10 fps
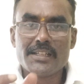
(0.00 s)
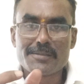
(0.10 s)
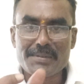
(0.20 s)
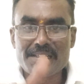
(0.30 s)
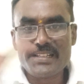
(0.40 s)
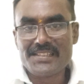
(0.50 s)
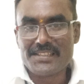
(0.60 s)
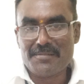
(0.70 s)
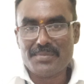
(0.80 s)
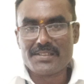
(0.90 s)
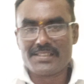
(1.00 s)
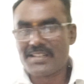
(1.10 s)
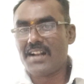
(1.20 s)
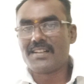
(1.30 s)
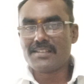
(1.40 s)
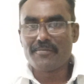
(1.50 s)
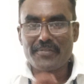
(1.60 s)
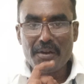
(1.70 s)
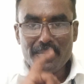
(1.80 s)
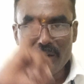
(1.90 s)
specialization persons, not
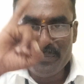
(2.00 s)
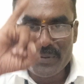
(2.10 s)
family